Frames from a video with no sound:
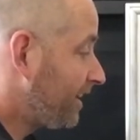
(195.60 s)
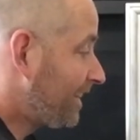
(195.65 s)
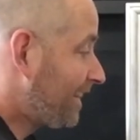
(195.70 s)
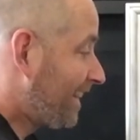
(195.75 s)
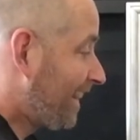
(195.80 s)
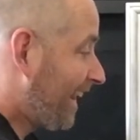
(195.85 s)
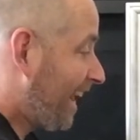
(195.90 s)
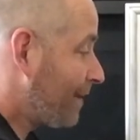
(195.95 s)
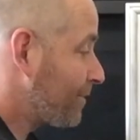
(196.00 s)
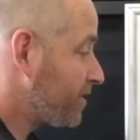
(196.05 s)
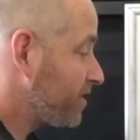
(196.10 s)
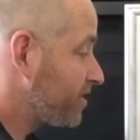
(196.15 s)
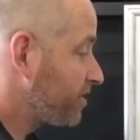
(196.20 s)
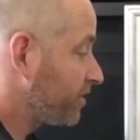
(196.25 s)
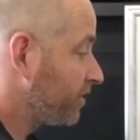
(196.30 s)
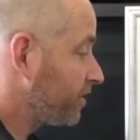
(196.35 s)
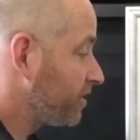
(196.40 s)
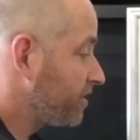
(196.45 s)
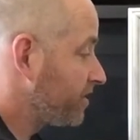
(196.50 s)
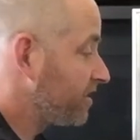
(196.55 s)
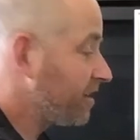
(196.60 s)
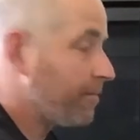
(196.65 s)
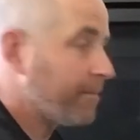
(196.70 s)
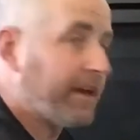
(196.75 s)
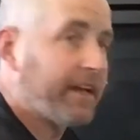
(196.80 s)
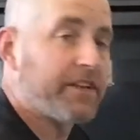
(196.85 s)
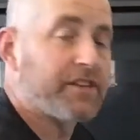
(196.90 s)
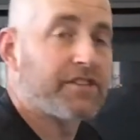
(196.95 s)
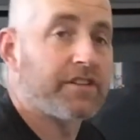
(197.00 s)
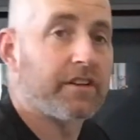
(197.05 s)
they got to be a certain
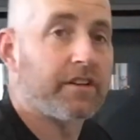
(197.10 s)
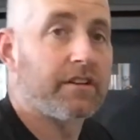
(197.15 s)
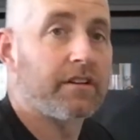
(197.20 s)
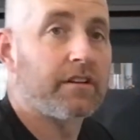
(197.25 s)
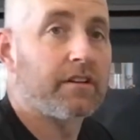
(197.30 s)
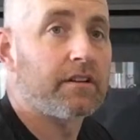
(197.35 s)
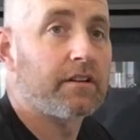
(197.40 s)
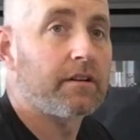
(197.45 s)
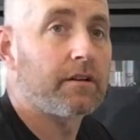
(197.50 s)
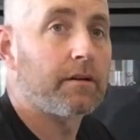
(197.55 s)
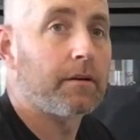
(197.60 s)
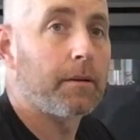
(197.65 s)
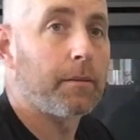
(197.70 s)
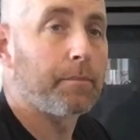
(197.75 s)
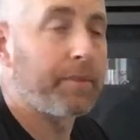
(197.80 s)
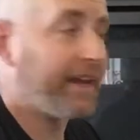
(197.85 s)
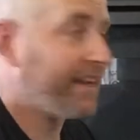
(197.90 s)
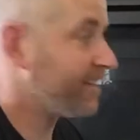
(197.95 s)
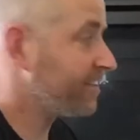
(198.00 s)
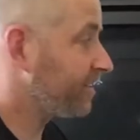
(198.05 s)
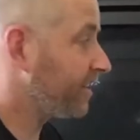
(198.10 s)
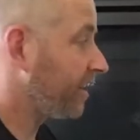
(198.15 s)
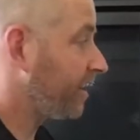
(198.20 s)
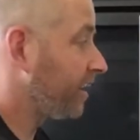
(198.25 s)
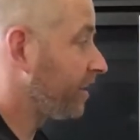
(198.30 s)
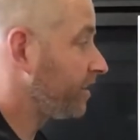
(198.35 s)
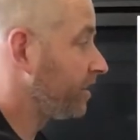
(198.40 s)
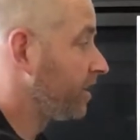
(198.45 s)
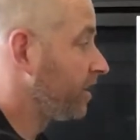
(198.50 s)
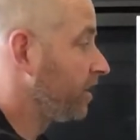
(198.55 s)
dimension based
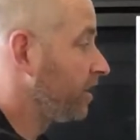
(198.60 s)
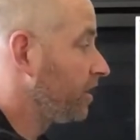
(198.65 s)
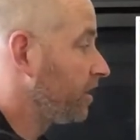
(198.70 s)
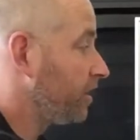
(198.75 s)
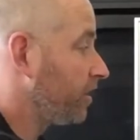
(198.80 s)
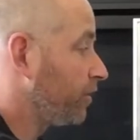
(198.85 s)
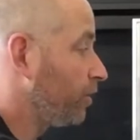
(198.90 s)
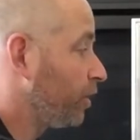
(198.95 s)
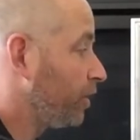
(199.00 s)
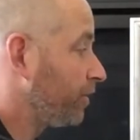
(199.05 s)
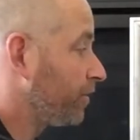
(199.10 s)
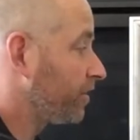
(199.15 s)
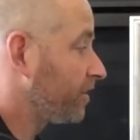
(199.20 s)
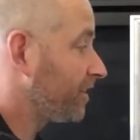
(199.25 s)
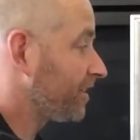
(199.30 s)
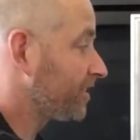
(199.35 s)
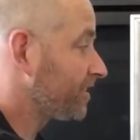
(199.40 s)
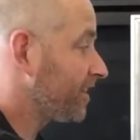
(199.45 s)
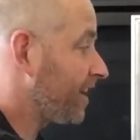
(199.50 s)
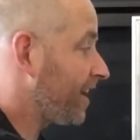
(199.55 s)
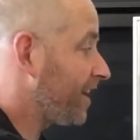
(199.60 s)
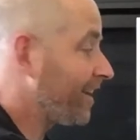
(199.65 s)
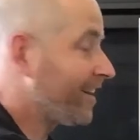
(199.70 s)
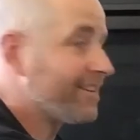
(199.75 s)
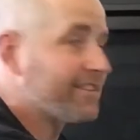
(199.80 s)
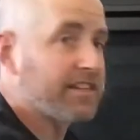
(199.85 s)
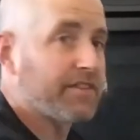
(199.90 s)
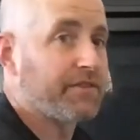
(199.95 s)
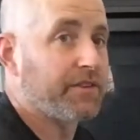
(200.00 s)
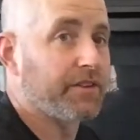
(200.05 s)
on the overall
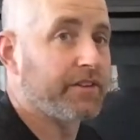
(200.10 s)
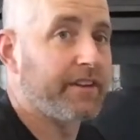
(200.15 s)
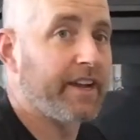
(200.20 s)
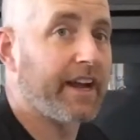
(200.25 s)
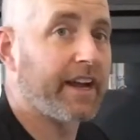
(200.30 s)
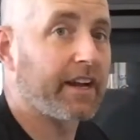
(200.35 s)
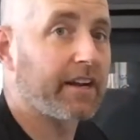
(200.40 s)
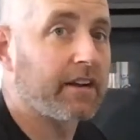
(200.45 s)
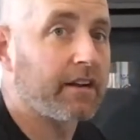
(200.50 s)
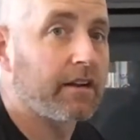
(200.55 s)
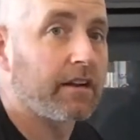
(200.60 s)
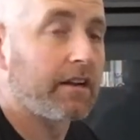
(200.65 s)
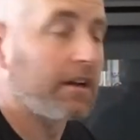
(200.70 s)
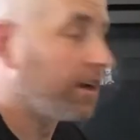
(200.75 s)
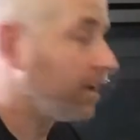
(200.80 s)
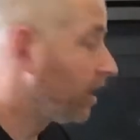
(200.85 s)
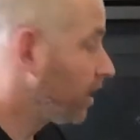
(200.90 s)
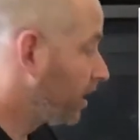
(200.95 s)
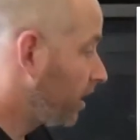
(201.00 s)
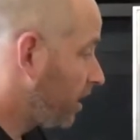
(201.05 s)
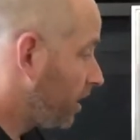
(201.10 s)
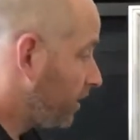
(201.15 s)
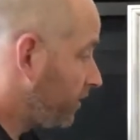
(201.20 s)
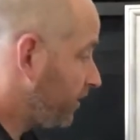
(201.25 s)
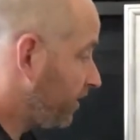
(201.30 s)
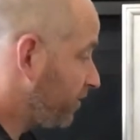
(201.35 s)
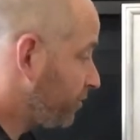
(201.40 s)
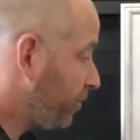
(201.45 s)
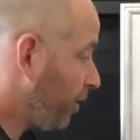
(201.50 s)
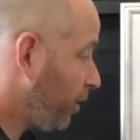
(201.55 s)
size of your deck.
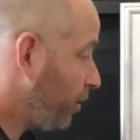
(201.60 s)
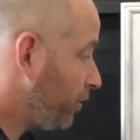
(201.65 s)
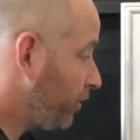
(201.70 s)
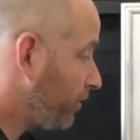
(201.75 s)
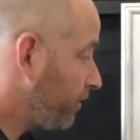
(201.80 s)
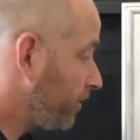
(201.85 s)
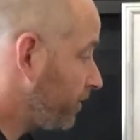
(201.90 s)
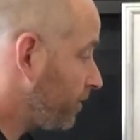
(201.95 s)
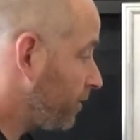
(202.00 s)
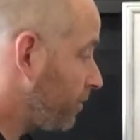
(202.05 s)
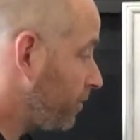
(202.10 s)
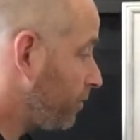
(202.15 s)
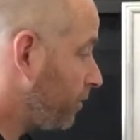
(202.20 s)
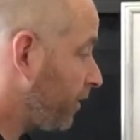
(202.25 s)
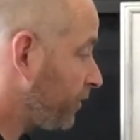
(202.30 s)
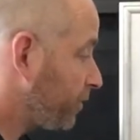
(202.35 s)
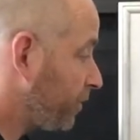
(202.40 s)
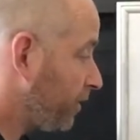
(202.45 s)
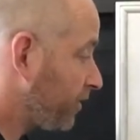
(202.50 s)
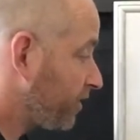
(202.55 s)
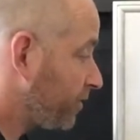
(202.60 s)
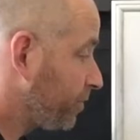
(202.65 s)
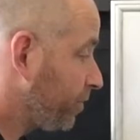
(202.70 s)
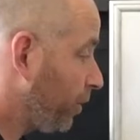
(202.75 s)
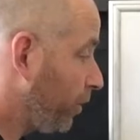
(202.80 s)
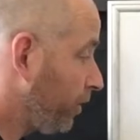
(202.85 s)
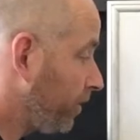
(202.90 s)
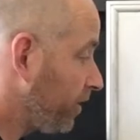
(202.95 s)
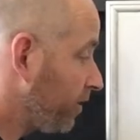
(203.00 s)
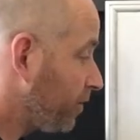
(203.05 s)
These posts must be
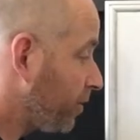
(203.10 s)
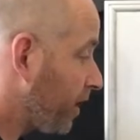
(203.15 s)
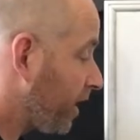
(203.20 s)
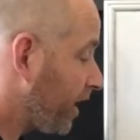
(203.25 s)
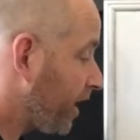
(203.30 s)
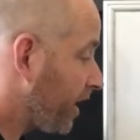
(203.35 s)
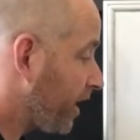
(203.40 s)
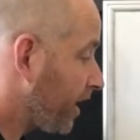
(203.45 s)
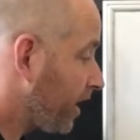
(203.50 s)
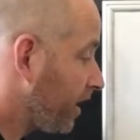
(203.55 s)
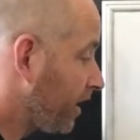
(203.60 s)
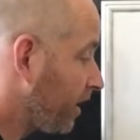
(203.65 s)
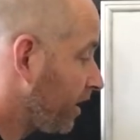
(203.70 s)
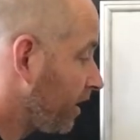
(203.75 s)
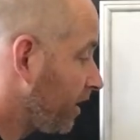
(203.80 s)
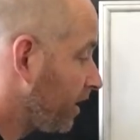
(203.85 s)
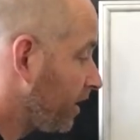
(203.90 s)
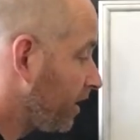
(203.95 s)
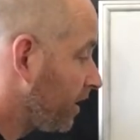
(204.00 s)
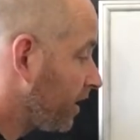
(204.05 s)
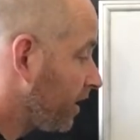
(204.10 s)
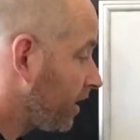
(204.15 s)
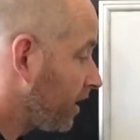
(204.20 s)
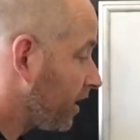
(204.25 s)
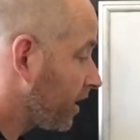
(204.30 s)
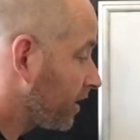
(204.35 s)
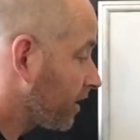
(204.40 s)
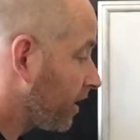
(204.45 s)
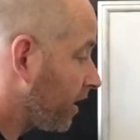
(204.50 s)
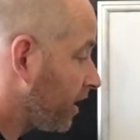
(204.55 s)
supported by a
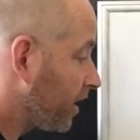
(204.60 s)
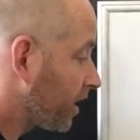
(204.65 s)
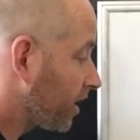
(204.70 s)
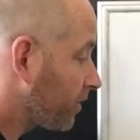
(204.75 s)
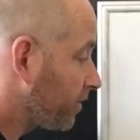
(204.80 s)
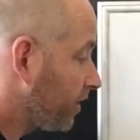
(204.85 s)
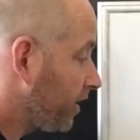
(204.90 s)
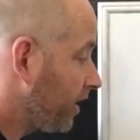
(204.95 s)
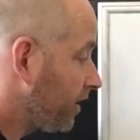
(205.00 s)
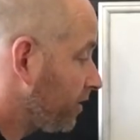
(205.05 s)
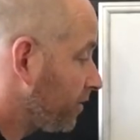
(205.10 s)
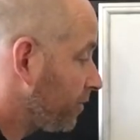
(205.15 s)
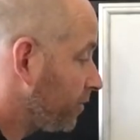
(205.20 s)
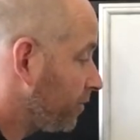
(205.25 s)
concrete